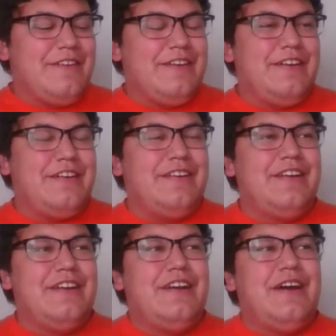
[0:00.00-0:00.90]
a
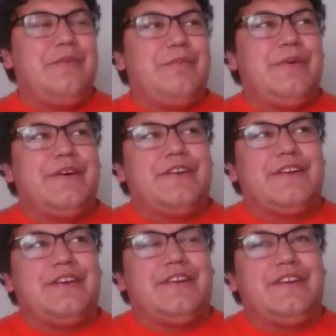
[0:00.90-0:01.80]
book.
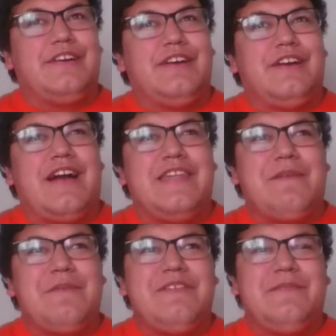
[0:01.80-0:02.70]
I
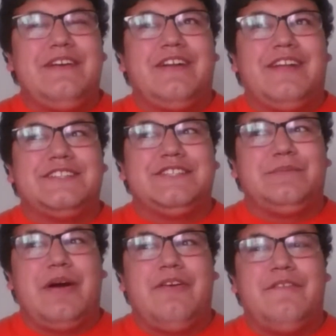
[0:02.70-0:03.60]
think it might even be a collection
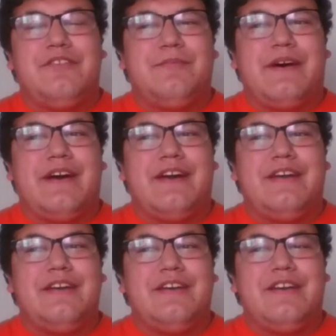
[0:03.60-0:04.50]
of poems
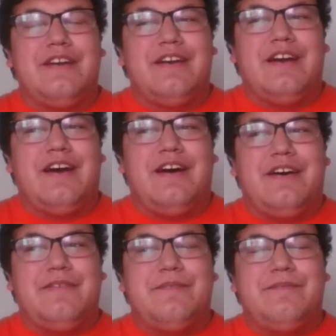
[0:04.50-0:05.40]
by
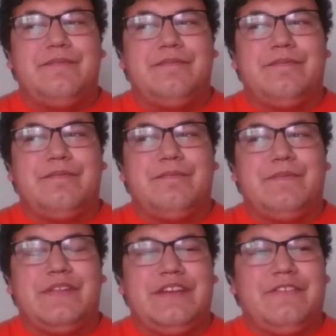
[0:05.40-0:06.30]

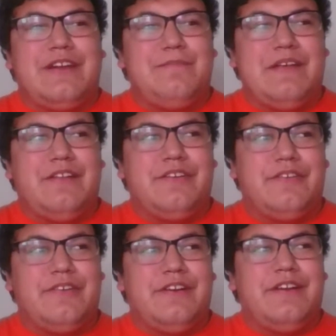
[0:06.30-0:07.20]
Billy Ray
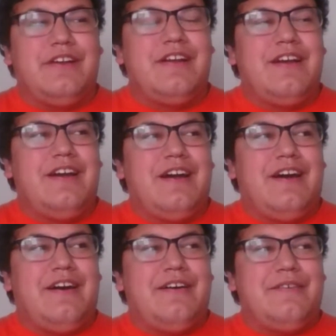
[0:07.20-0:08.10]
Belcourt.
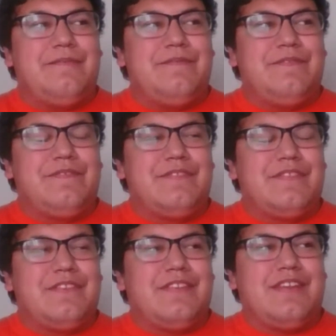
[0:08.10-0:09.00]
And
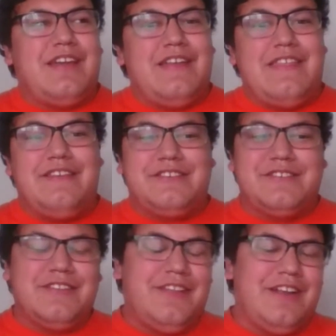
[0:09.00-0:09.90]
then there's
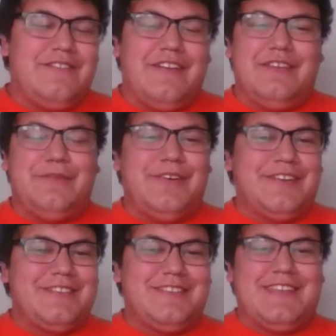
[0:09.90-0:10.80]
just a lot of other
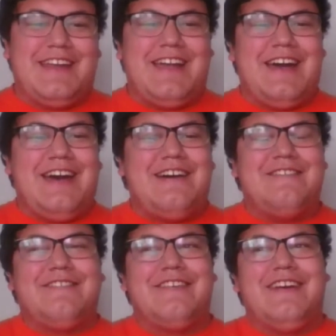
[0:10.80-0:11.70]
books that I
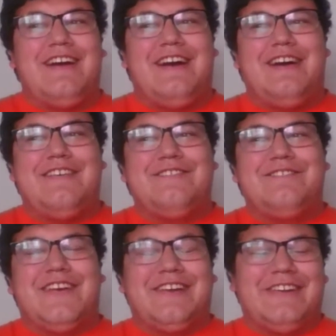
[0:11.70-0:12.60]
have.
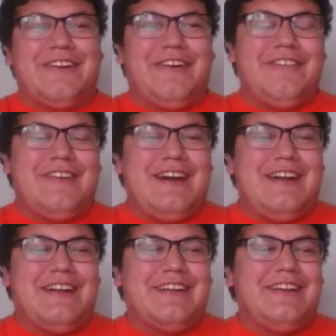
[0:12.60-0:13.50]
Margaret
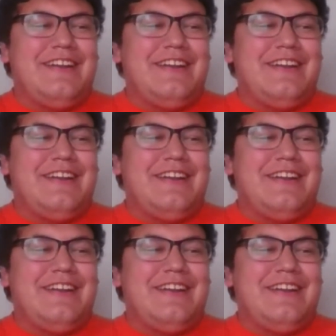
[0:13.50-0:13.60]
Kovac,